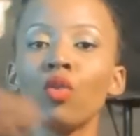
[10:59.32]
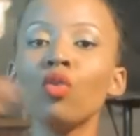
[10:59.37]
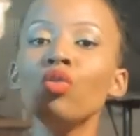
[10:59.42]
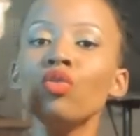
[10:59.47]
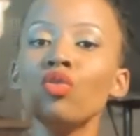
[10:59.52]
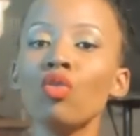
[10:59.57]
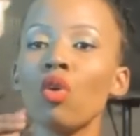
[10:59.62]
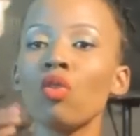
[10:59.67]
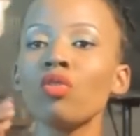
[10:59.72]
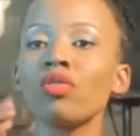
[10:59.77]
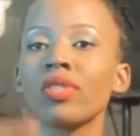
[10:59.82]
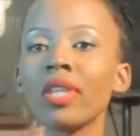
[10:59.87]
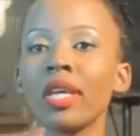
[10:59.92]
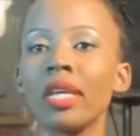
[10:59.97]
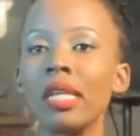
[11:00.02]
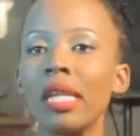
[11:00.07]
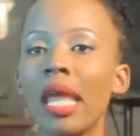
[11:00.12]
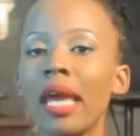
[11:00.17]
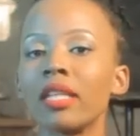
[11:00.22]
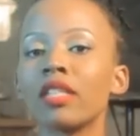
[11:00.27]
who knows the
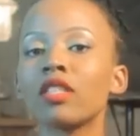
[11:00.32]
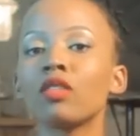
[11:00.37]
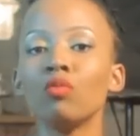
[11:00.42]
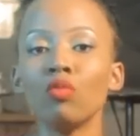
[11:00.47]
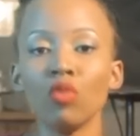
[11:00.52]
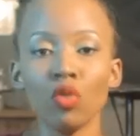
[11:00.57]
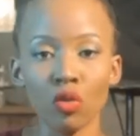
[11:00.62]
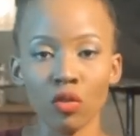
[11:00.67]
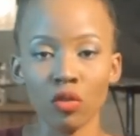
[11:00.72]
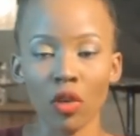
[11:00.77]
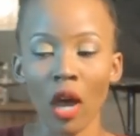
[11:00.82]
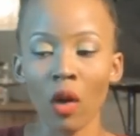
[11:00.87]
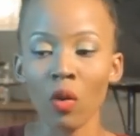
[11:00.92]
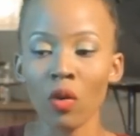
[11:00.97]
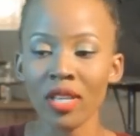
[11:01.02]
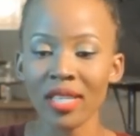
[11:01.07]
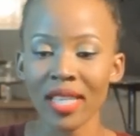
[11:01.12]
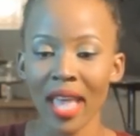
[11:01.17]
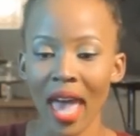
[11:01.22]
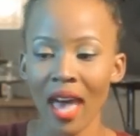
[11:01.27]
next move. I
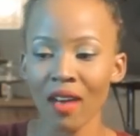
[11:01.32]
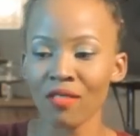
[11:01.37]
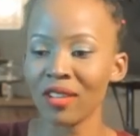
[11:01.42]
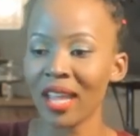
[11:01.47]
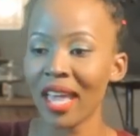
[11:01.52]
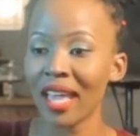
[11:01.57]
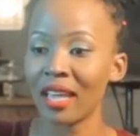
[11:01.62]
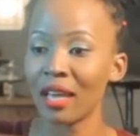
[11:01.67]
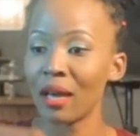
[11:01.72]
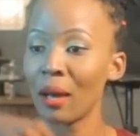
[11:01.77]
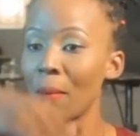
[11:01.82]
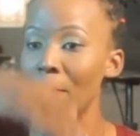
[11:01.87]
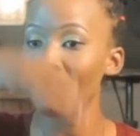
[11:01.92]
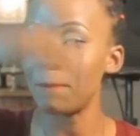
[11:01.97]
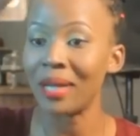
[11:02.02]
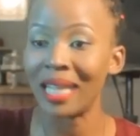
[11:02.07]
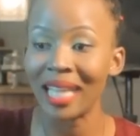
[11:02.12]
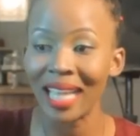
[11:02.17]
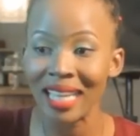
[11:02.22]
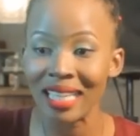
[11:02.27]
always have like
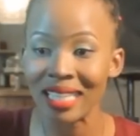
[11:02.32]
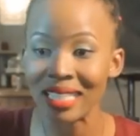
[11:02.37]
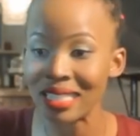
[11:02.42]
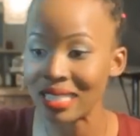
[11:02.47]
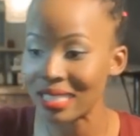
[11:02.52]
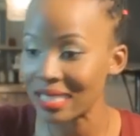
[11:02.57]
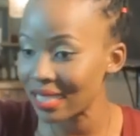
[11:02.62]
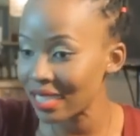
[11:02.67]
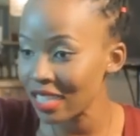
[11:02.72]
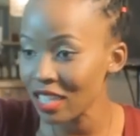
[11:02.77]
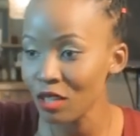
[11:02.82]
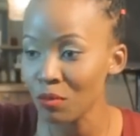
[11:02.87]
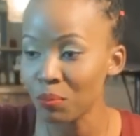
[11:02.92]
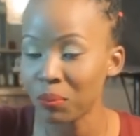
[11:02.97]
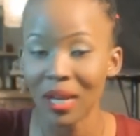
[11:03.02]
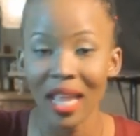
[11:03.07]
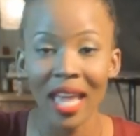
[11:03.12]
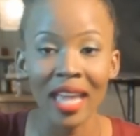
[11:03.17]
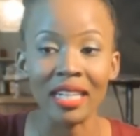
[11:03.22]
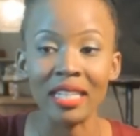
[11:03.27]
plan C,
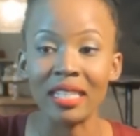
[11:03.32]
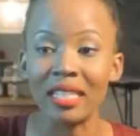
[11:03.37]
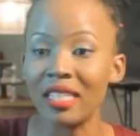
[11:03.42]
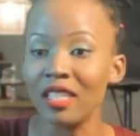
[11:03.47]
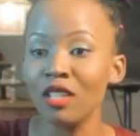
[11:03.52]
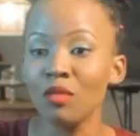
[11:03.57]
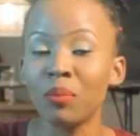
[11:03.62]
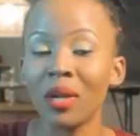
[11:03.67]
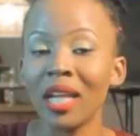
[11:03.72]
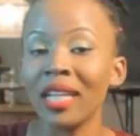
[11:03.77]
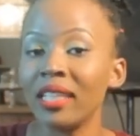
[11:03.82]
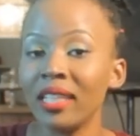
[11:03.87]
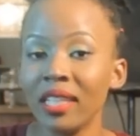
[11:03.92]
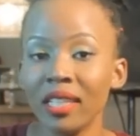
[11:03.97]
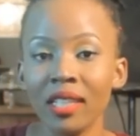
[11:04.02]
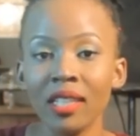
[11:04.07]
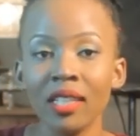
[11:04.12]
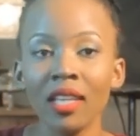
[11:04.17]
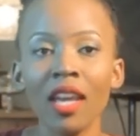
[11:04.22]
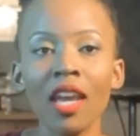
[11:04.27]
plan D, plan
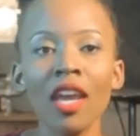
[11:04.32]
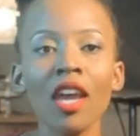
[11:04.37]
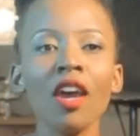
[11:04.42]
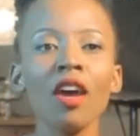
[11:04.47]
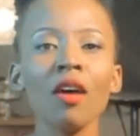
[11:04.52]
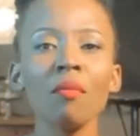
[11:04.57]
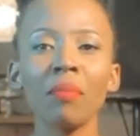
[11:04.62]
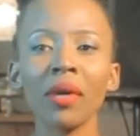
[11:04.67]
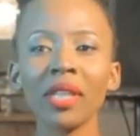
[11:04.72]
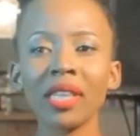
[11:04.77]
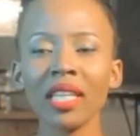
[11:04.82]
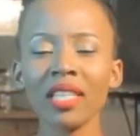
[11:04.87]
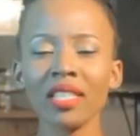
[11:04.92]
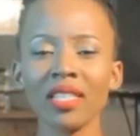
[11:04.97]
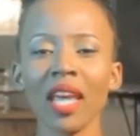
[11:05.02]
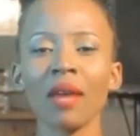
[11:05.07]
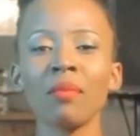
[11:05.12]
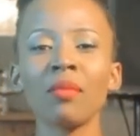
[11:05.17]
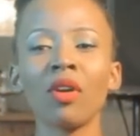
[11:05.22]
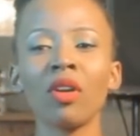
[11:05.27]
E. But this
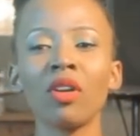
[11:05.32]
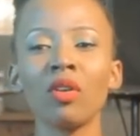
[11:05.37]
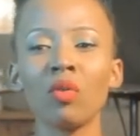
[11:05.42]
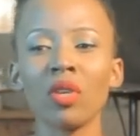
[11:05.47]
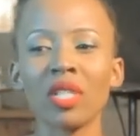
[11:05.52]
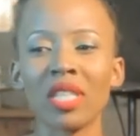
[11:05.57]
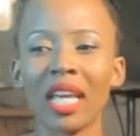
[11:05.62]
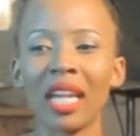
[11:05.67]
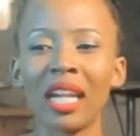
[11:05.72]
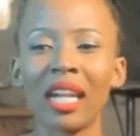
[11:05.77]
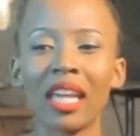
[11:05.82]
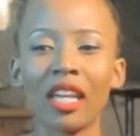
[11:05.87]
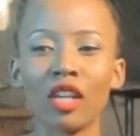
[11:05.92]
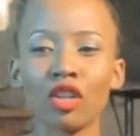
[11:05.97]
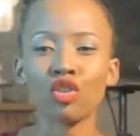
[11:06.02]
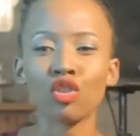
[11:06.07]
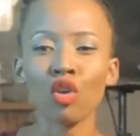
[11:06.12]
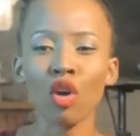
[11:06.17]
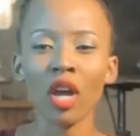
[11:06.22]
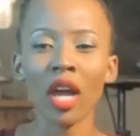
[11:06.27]
time around, it was kind of
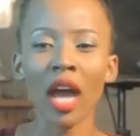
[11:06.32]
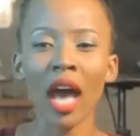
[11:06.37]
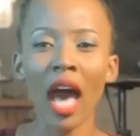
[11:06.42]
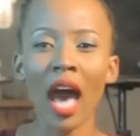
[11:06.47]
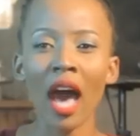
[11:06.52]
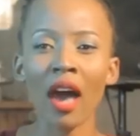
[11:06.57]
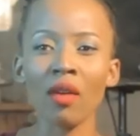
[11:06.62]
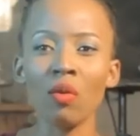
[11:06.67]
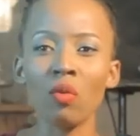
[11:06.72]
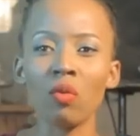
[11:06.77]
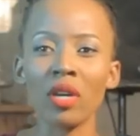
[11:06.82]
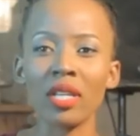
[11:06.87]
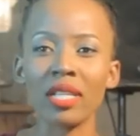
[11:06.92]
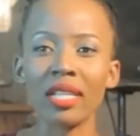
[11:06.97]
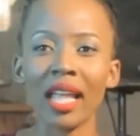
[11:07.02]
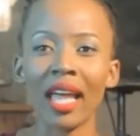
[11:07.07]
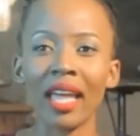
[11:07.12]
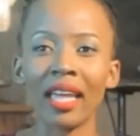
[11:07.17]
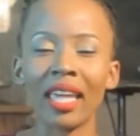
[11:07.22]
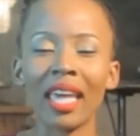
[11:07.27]
shocker. I was
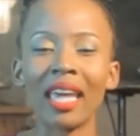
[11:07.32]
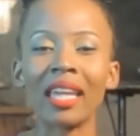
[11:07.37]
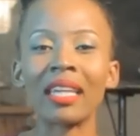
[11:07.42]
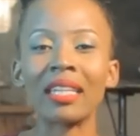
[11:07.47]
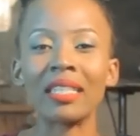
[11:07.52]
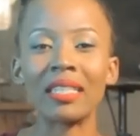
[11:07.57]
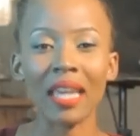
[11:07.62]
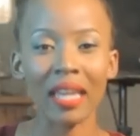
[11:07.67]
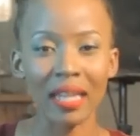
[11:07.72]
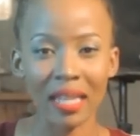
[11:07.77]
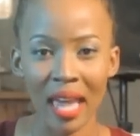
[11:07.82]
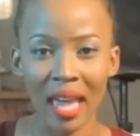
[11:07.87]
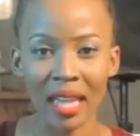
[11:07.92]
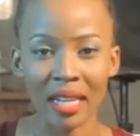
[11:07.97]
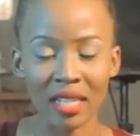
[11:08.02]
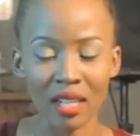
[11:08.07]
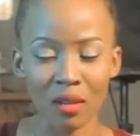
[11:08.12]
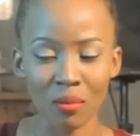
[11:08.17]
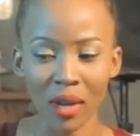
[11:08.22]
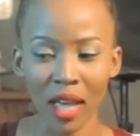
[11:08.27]
like at a dead
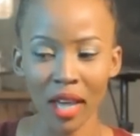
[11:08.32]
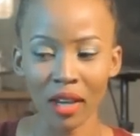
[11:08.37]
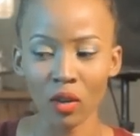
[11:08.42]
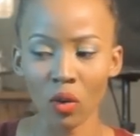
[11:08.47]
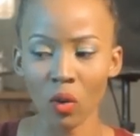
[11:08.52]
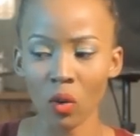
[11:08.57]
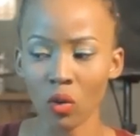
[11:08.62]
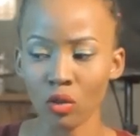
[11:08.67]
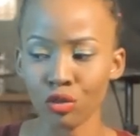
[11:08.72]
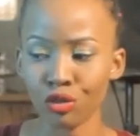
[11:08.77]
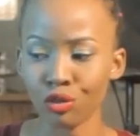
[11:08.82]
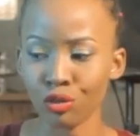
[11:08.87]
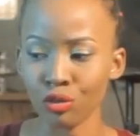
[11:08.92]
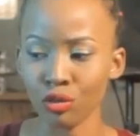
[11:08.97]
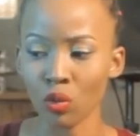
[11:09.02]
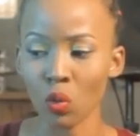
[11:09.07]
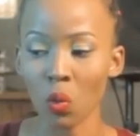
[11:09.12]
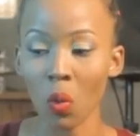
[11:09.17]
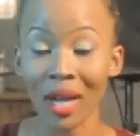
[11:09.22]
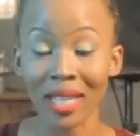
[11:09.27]
end. I'm like, oh
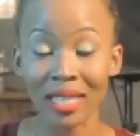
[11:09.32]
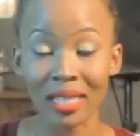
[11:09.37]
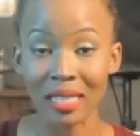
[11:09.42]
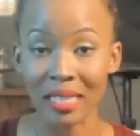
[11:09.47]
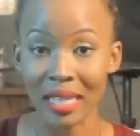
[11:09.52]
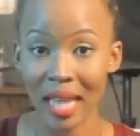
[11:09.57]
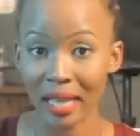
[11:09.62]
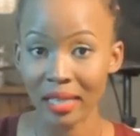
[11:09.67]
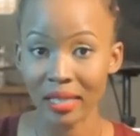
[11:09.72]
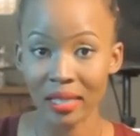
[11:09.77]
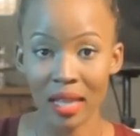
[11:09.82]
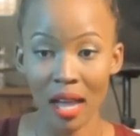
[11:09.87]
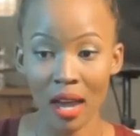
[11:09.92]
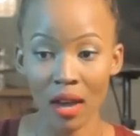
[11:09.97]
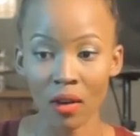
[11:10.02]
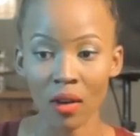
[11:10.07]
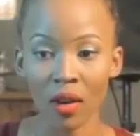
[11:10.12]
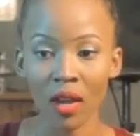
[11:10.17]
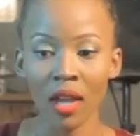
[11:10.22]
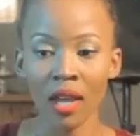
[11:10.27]
shoot, what's next
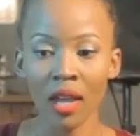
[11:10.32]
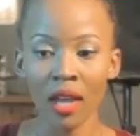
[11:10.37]
now?